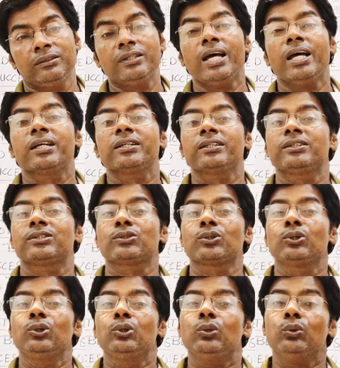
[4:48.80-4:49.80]
that
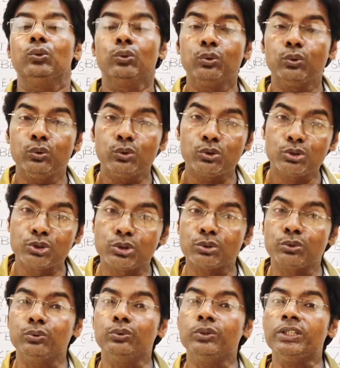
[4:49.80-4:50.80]
is Ode
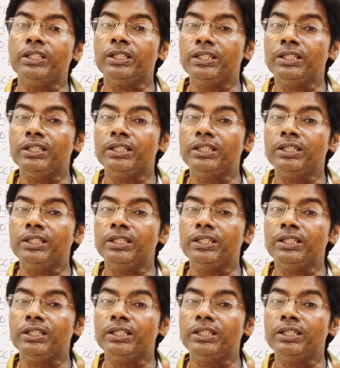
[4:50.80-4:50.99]
to